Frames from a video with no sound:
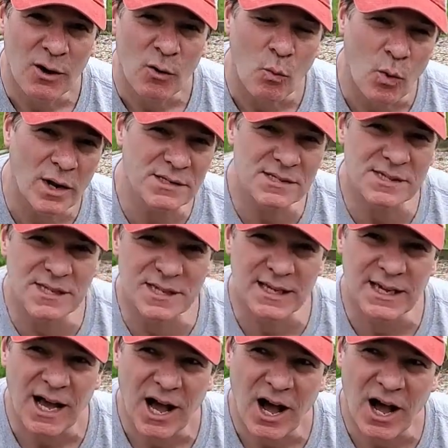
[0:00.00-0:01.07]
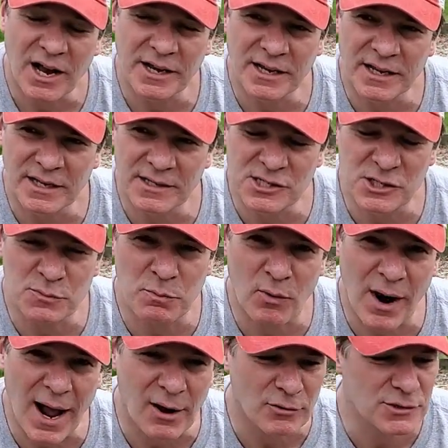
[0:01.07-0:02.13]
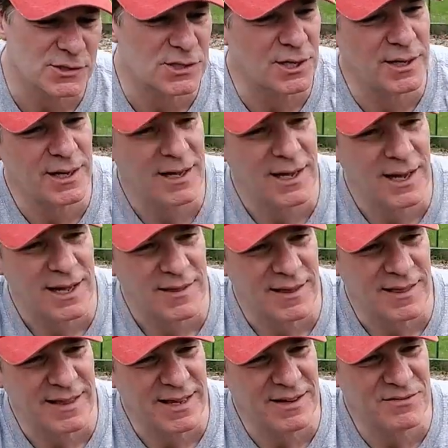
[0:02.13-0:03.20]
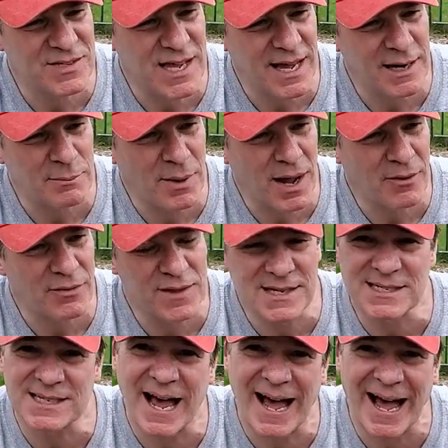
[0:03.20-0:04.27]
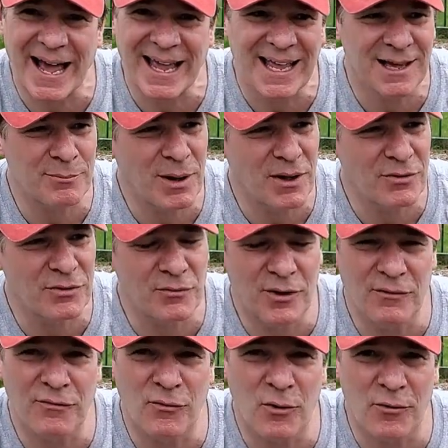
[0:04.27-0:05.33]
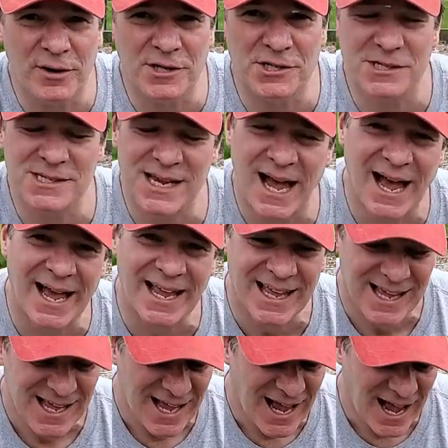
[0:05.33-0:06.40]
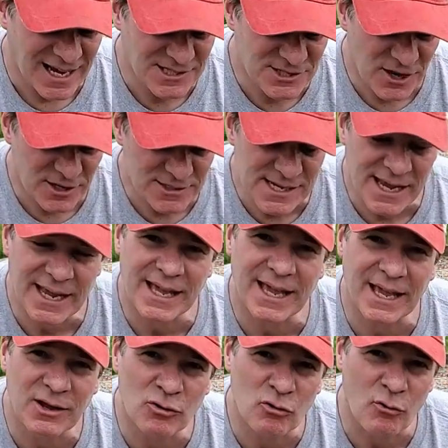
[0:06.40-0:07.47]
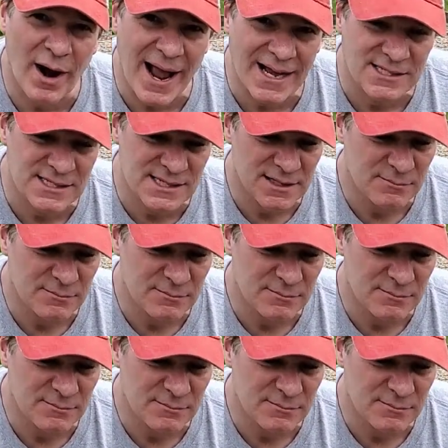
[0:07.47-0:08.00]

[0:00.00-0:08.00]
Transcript: Once the onion sprouts, the leaves get about this high, about 3 or 4 inches high, I start taking grass